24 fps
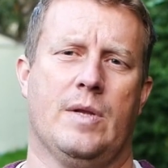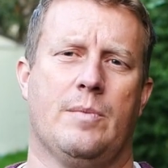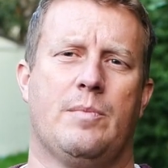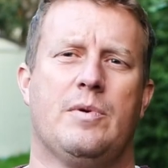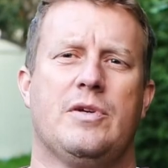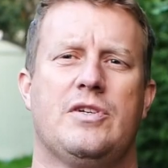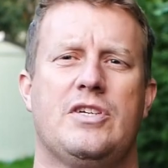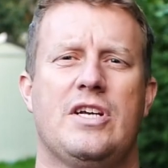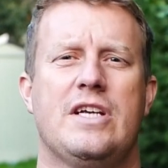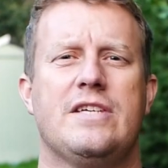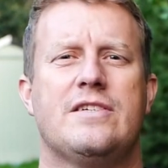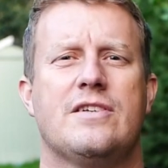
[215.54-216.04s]

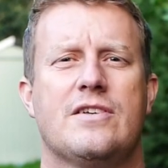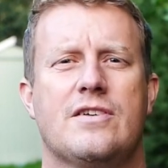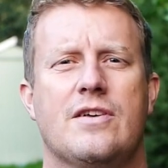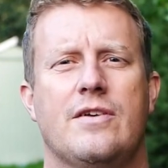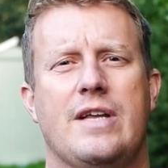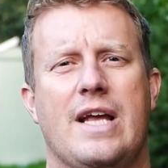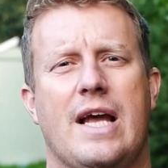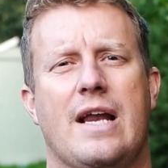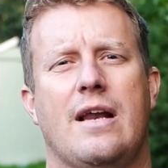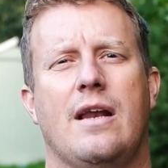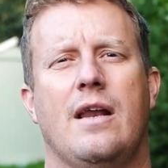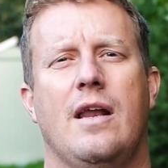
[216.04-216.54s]
But Jesus
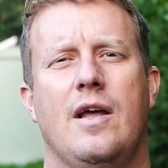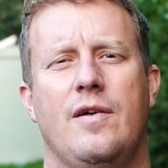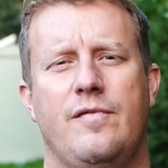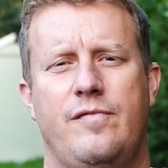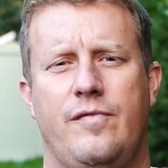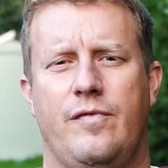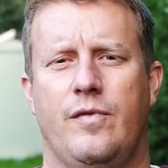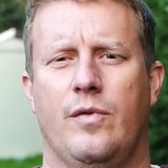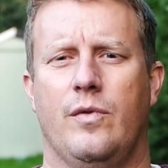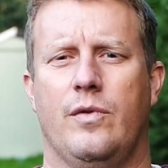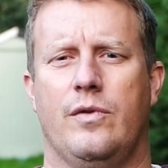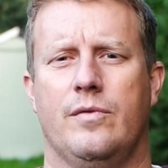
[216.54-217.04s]
only had love
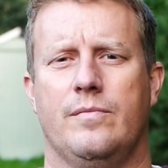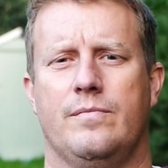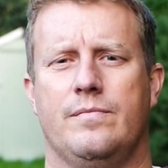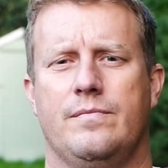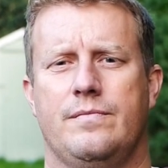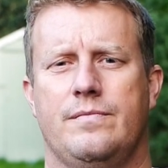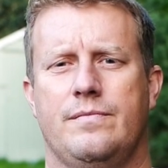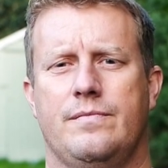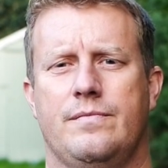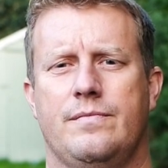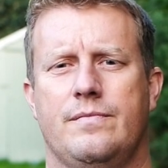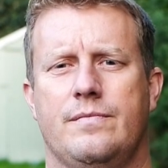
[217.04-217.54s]
for them.
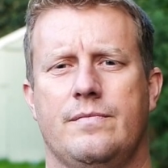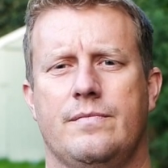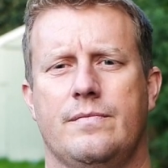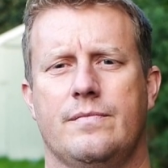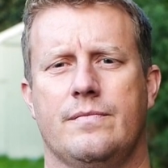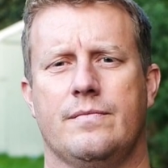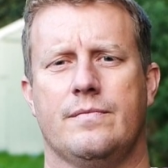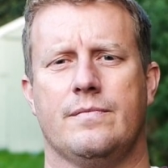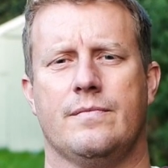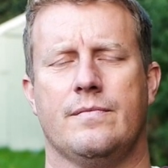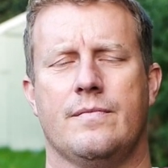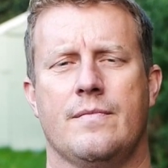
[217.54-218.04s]

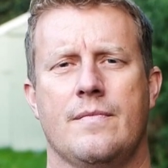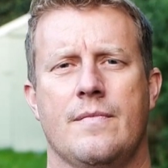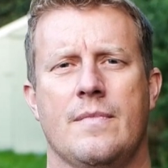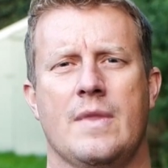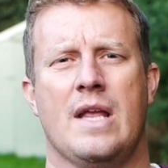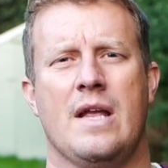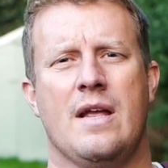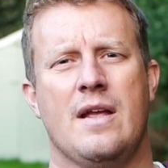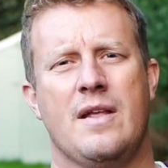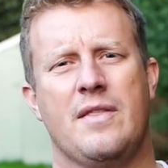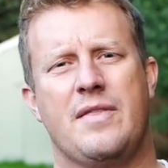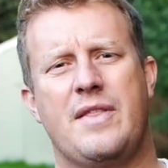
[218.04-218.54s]

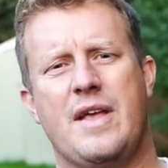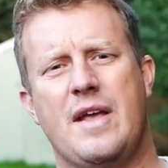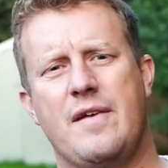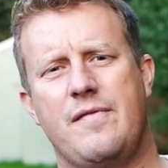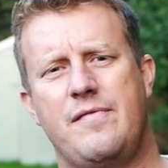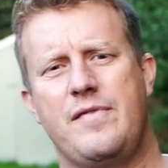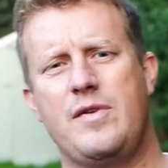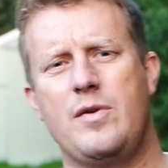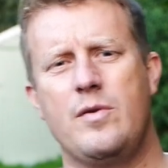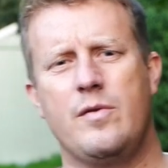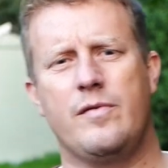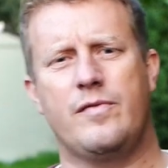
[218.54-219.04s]
Their
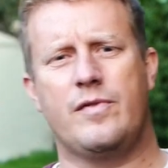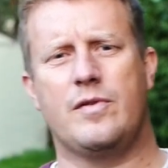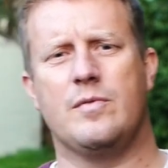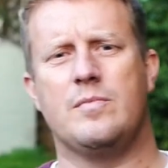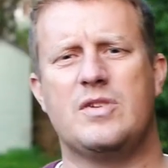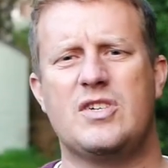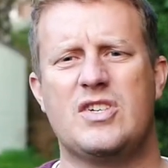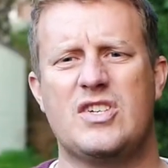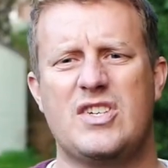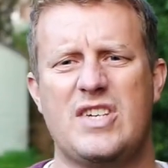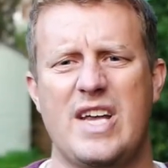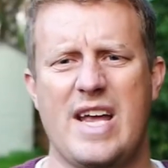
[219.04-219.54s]
view of
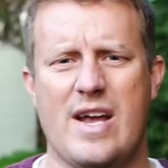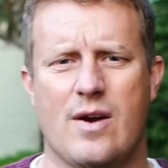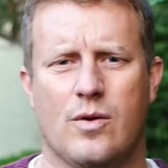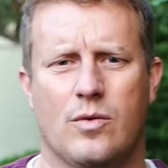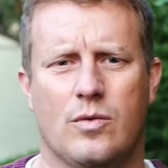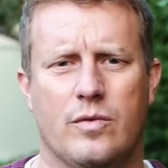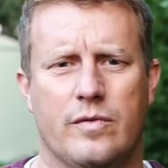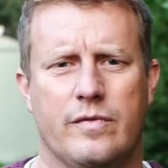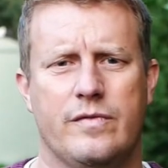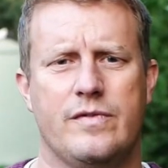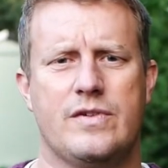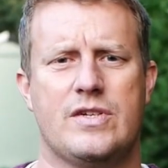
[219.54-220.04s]

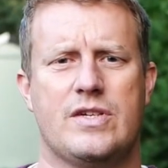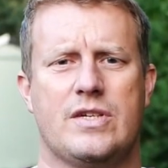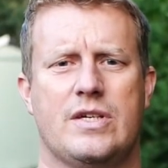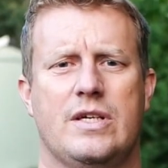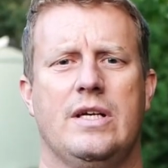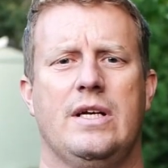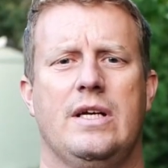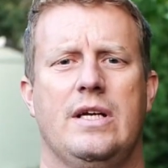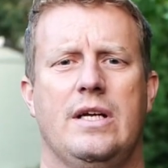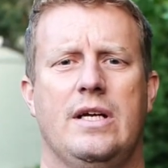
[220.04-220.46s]
themselves